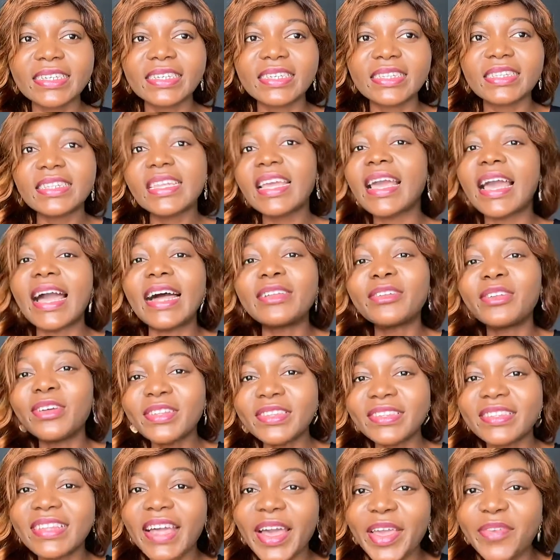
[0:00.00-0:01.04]
they
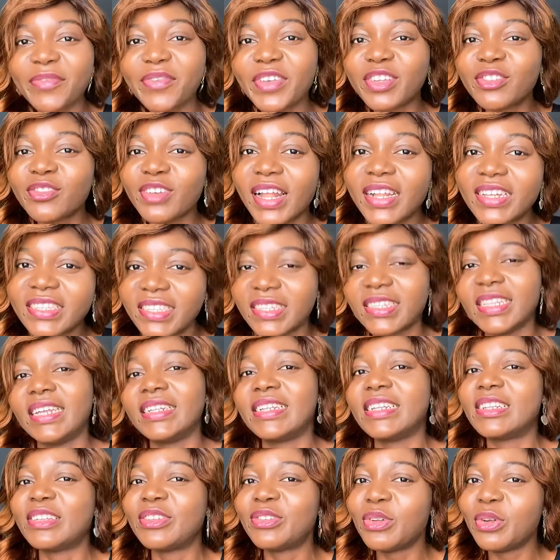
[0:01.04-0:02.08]
cannot now eventually say that
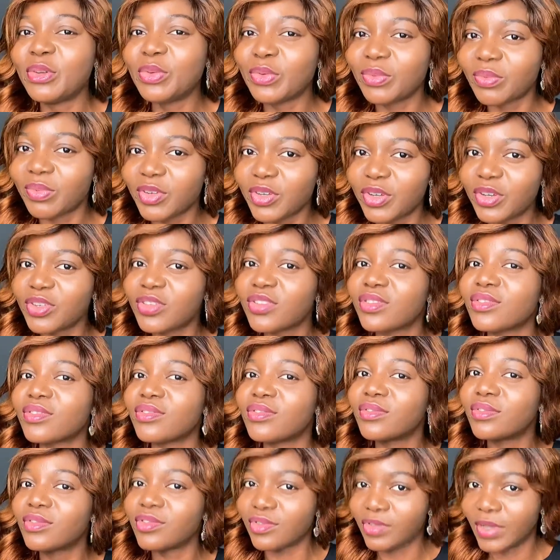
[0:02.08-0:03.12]
they did not know, because
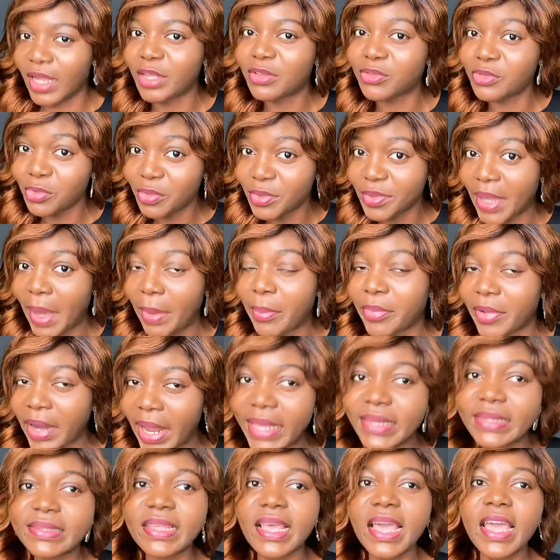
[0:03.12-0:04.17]
you are told them,
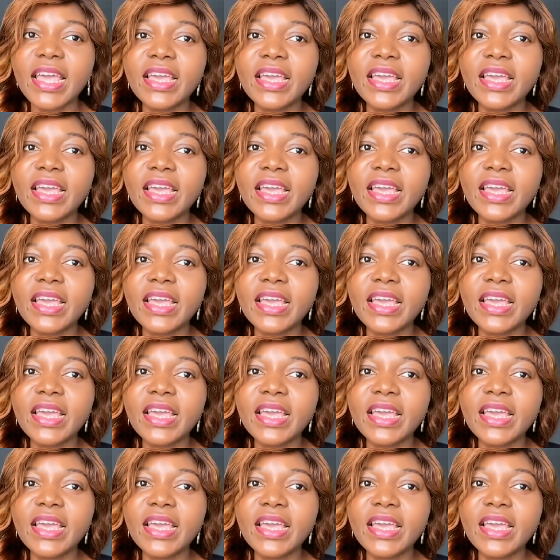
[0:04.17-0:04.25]
right?